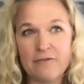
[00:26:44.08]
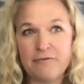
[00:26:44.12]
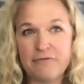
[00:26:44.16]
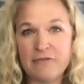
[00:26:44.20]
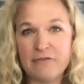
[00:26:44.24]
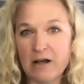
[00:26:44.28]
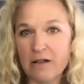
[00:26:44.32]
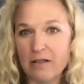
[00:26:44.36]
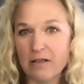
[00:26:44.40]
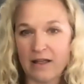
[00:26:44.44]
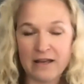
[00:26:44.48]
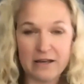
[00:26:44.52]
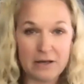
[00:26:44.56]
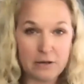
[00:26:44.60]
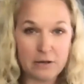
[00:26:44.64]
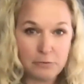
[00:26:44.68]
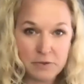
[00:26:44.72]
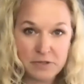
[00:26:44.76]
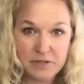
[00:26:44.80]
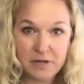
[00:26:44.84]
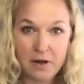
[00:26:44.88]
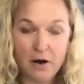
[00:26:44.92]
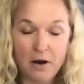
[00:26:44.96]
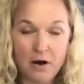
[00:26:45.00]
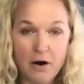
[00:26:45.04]
It felt like it
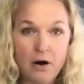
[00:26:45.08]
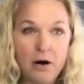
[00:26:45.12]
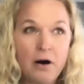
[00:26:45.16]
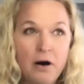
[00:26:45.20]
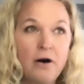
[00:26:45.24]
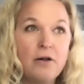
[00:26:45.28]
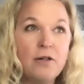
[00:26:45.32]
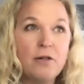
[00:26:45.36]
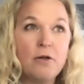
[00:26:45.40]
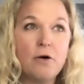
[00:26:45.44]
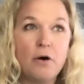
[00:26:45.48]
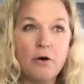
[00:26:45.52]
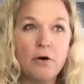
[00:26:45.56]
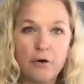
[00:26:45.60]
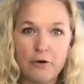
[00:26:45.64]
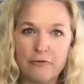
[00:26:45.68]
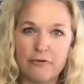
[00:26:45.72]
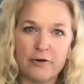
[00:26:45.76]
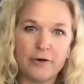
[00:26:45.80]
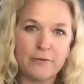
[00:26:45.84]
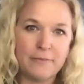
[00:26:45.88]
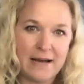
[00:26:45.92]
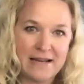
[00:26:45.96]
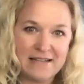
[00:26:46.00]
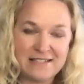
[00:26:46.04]
was all
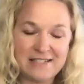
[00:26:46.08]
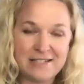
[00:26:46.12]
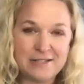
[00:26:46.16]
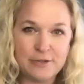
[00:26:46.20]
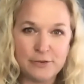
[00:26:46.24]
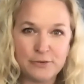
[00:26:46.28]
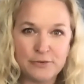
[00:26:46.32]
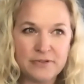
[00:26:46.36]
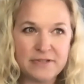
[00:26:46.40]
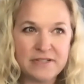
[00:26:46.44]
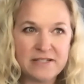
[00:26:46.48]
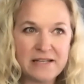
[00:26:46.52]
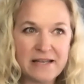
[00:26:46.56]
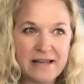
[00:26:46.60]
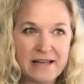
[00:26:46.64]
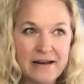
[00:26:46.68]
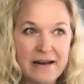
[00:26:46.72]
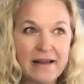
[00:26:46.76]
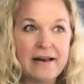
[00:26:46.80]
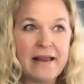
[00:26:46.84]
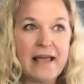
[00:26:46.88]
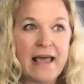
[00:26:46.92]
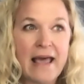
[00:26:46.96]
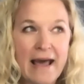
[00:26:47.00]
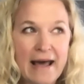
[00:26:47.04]
over my students,
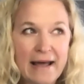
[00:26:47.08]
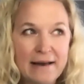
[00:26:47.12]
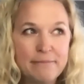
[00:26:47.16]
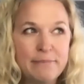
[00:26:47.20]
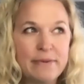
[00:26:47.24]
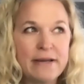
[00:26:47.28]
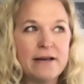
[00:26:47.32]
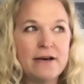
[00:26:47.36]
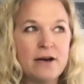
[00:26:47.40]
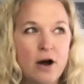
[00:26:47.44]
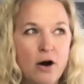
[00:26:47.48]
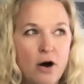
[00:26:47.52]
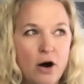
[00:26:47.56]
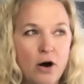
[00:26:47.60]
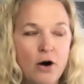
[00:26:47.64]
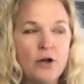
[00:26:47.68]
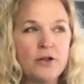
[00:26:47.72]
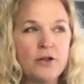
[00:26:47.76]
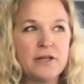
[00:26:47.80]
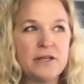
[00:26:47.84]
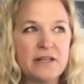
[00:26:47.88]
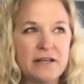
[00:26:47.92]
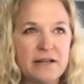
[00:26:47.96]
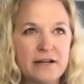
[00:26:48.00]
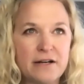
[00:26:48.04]
and it had been
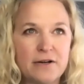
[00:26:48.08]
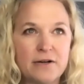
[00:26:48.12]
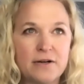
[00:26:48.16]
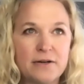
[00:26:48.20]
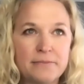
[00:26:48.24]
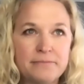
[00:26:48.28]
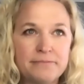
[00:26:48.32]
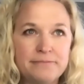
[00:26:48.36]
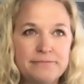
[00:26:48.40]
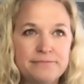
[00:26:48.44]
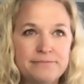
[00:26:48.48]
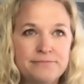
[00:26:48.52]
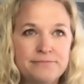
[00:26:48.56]
all year.